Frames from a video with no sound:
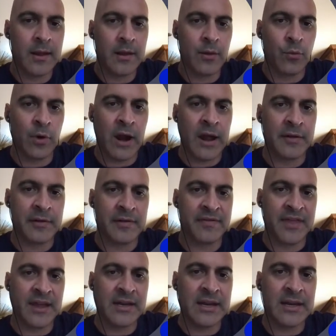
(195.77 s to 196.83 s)
Whereas if
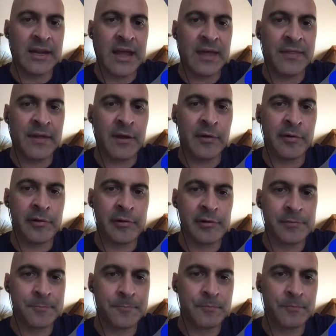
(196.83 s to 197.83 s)
they did get those